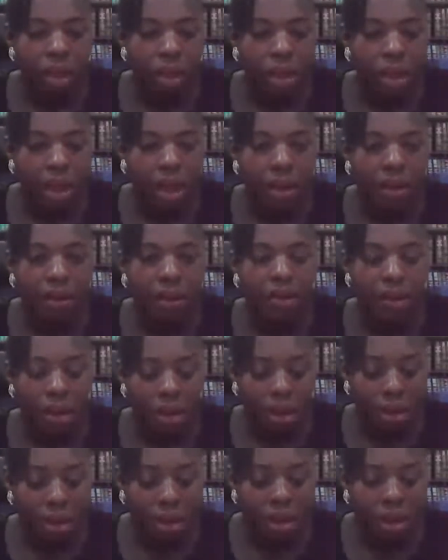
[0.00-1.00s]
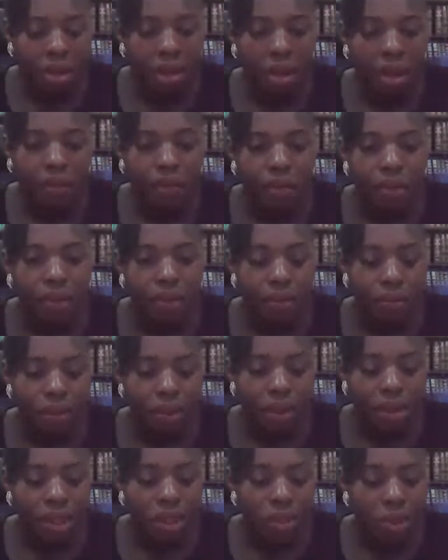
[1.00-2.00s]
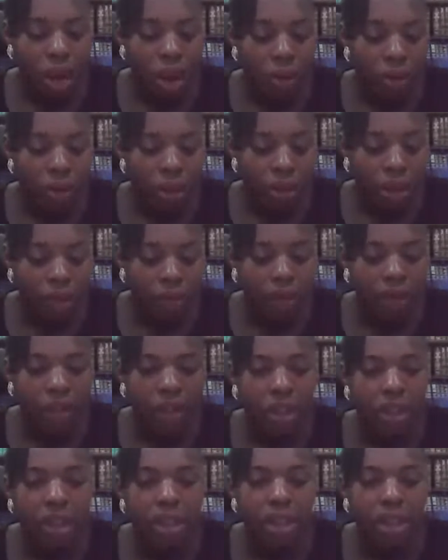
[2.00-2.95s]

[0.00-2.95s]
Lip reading: Now, have the residuary gift.